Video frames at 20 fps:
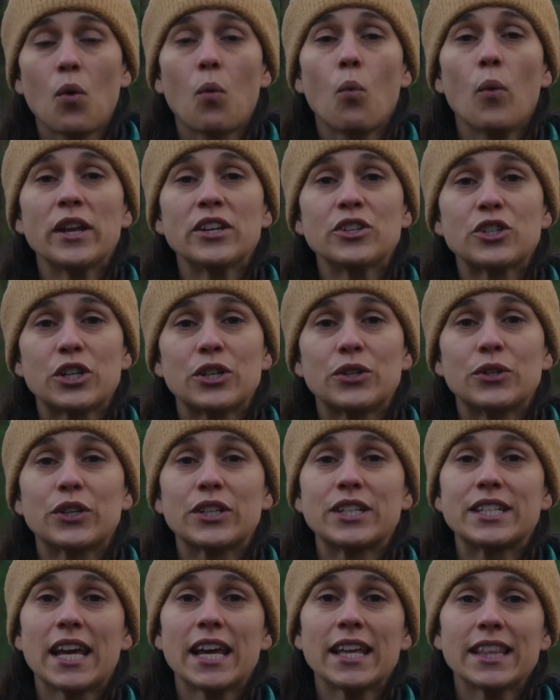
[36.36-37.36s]
wind chill
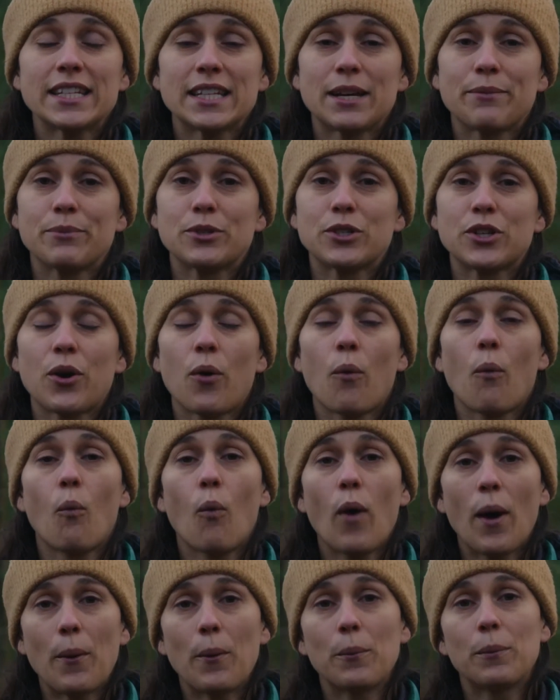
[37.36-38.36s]
can take the temperature
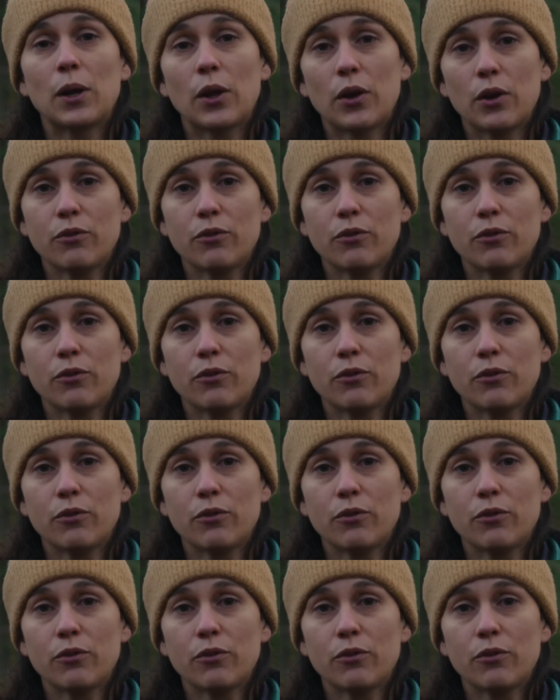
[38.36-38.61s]
well below